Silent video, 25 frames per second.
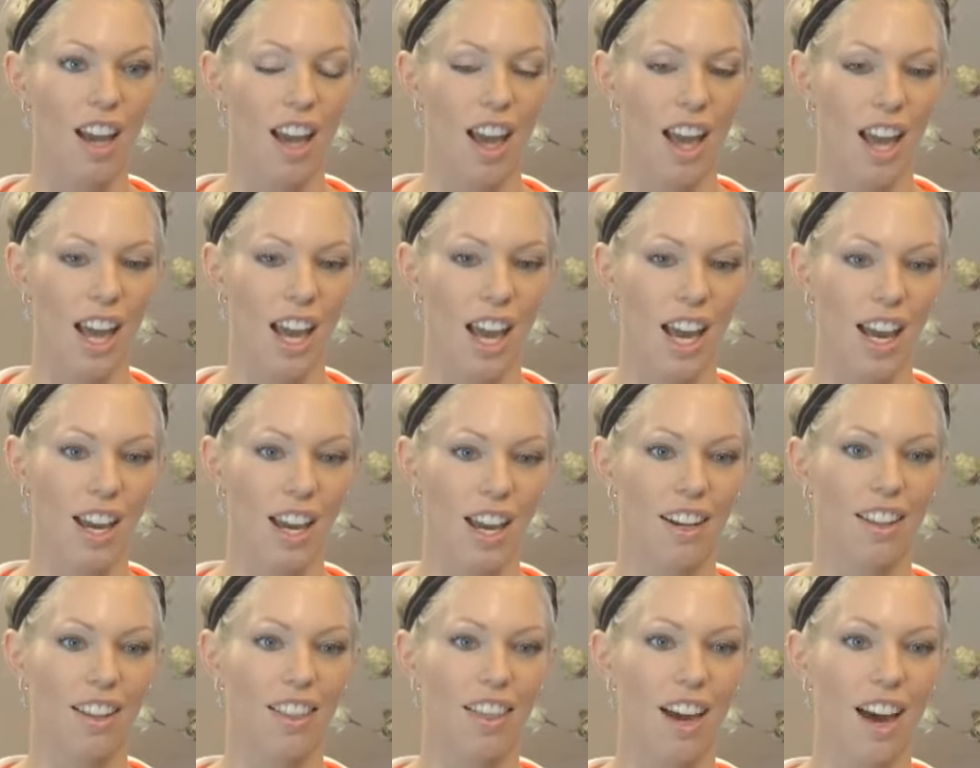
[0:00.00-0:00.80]

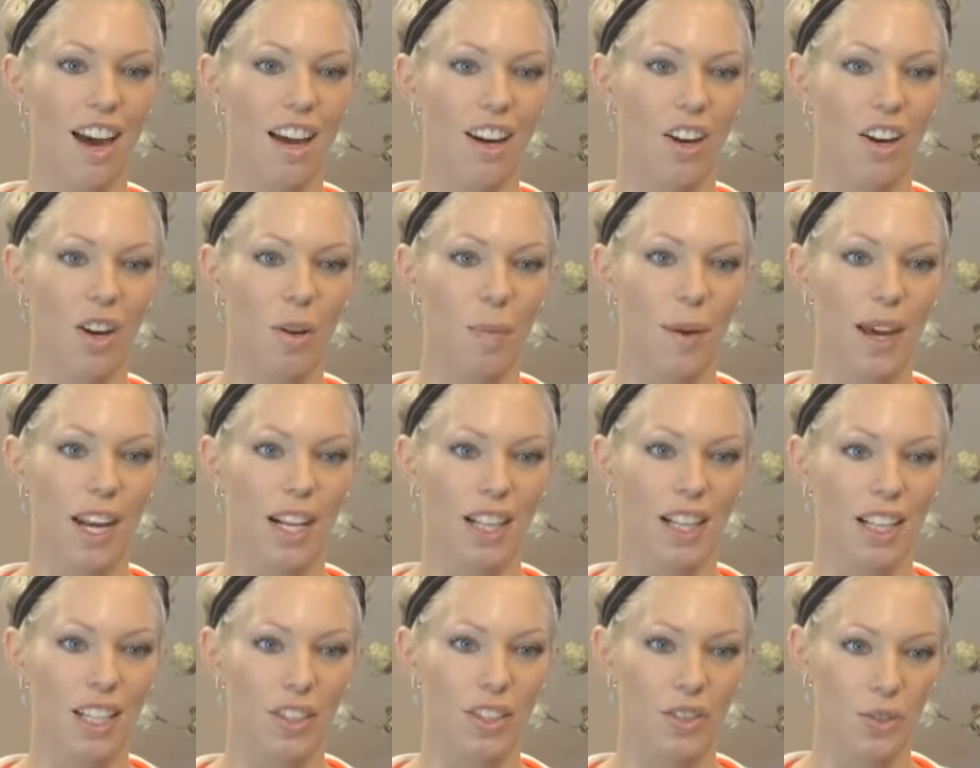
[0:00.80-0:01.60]
And that
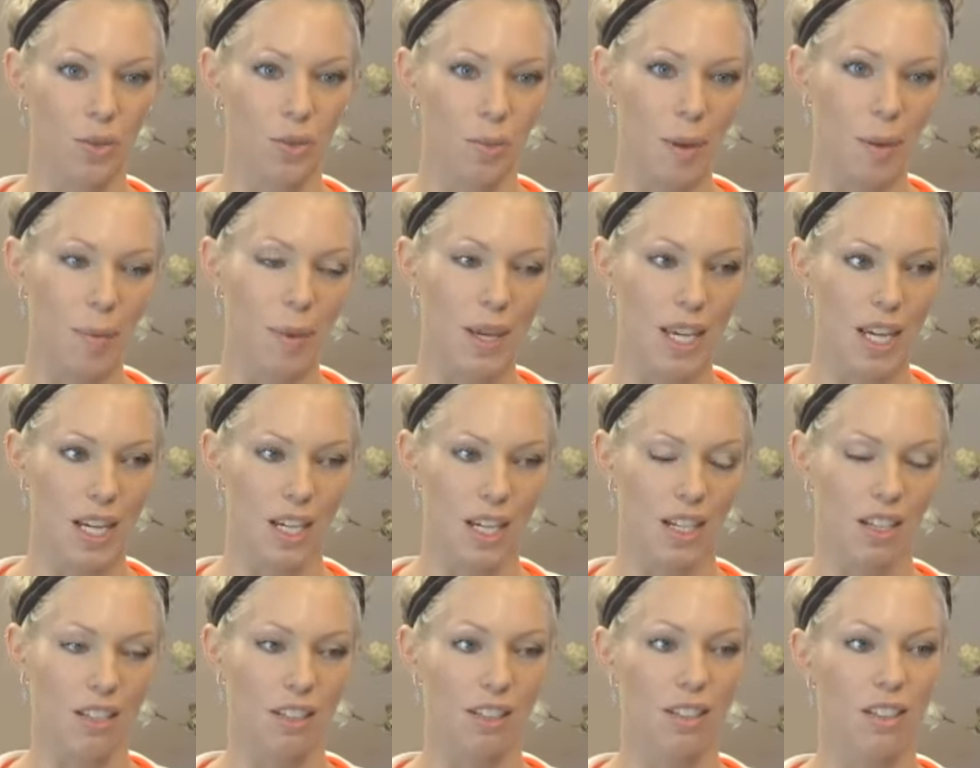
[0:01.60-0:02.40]
automatically interested me
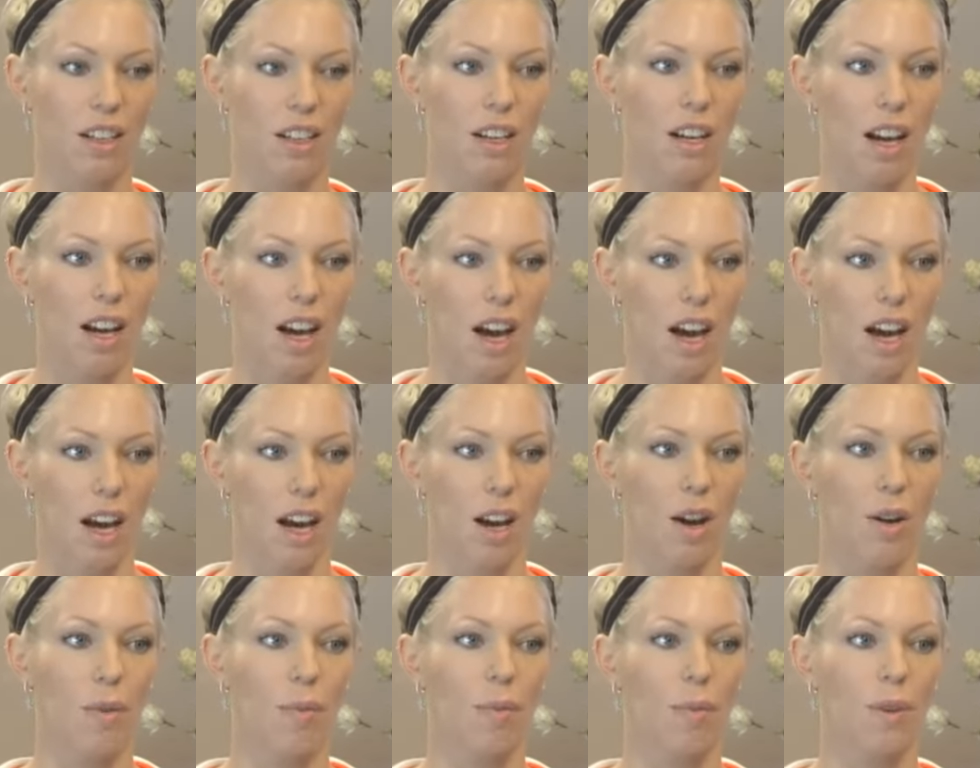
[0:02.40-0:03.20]
because,
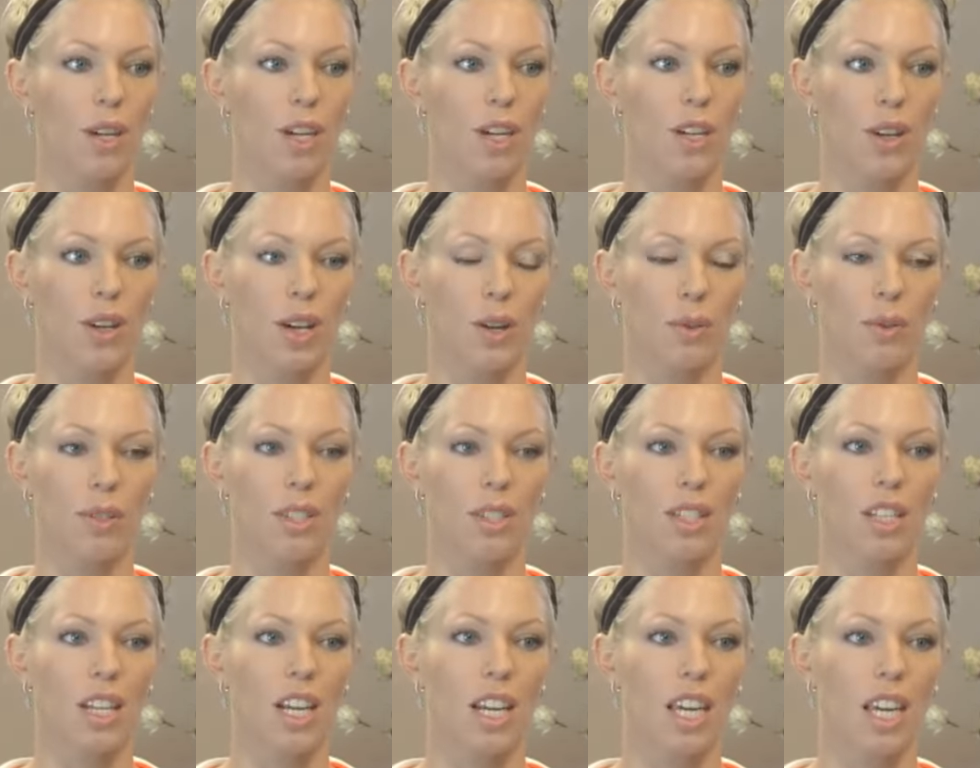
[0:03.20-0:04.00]
I
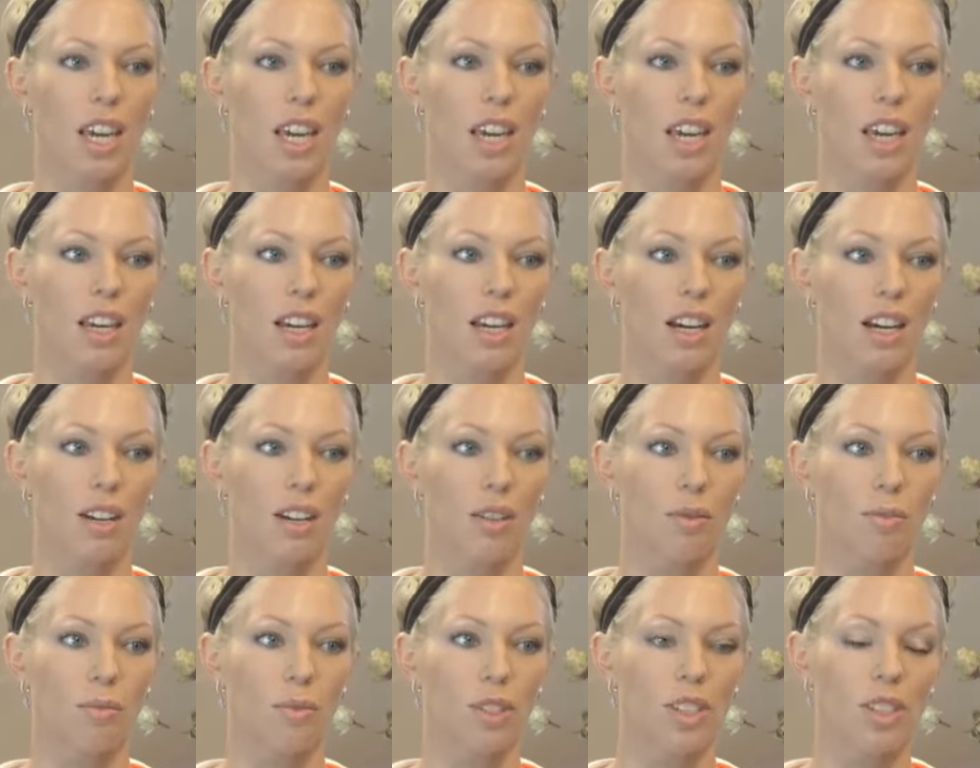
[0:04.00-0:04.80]
was taking
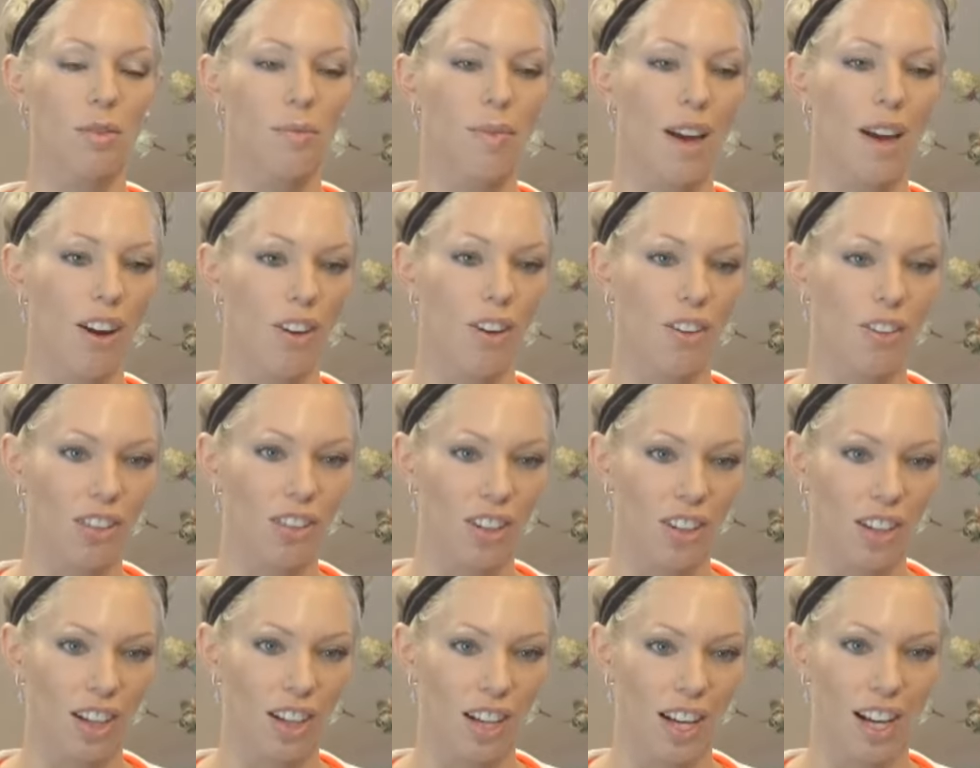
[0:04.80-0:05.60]
some
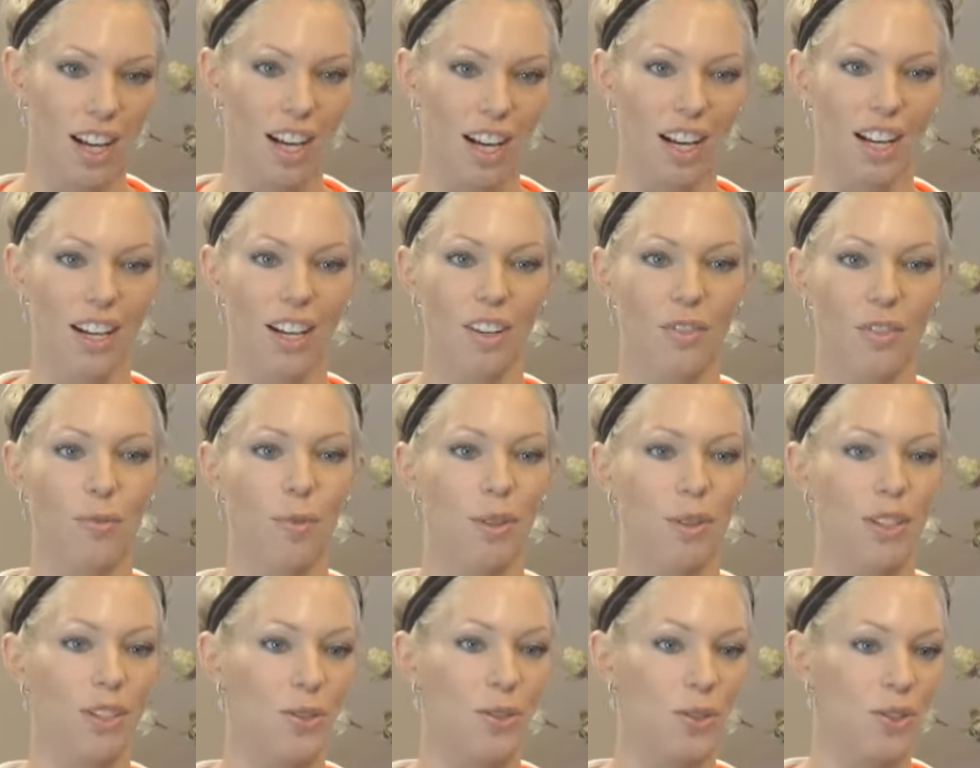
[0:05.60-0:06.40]
alkaline, I've
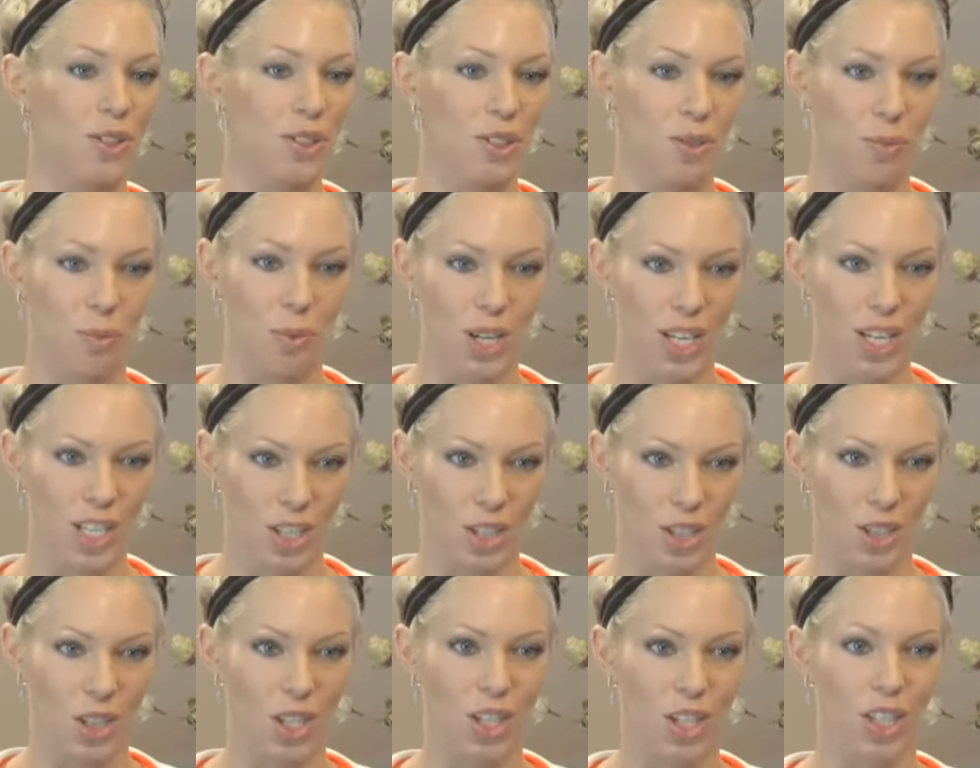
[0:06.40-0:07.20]
been doing some
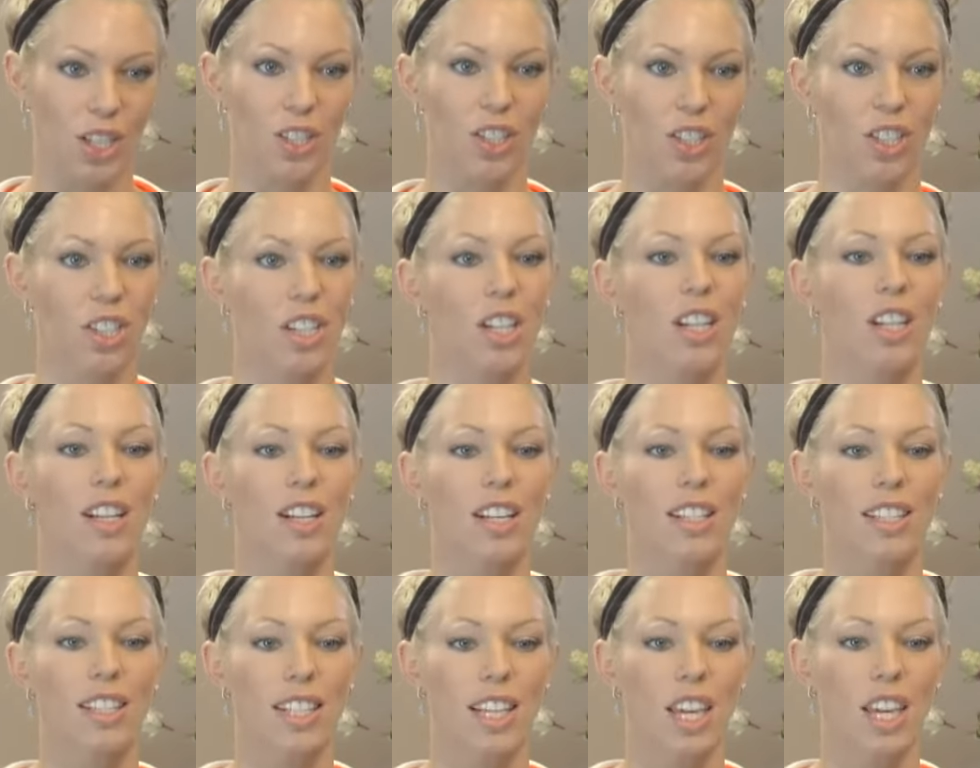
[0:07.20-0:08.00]
research,
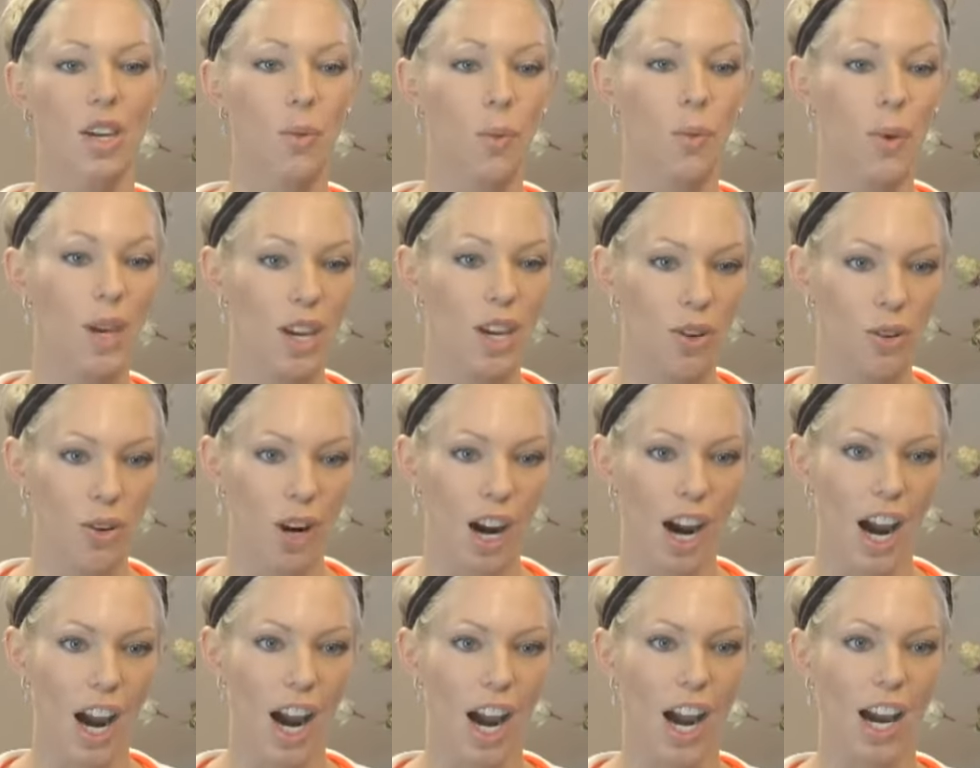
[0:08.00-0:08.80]
taking
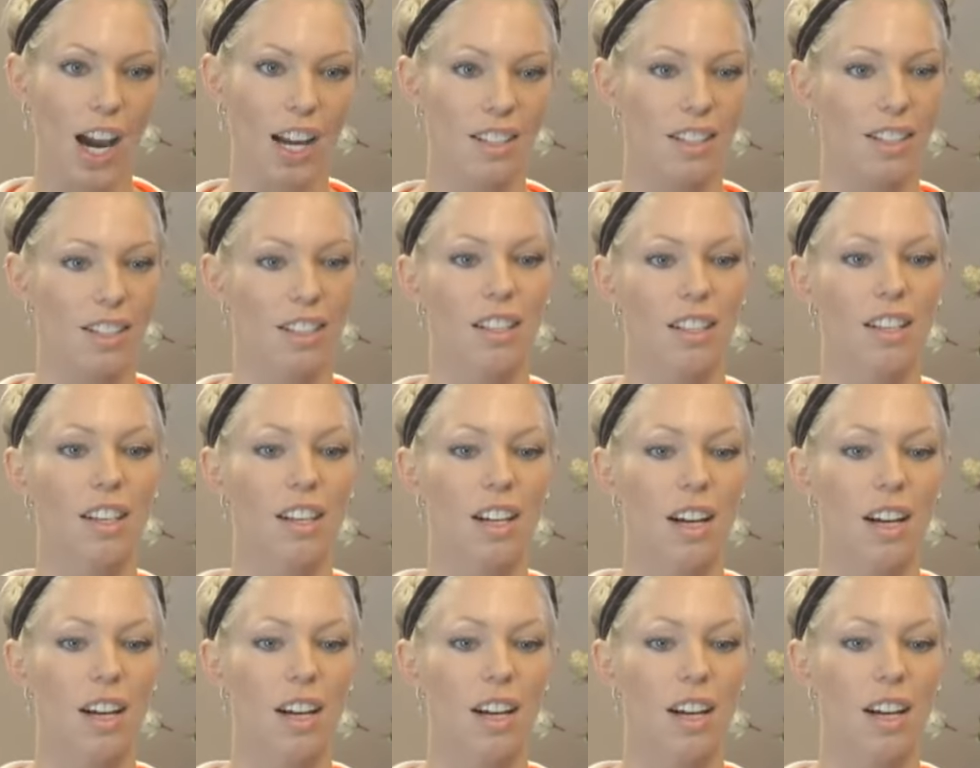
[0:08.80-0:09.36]
wheatgrass,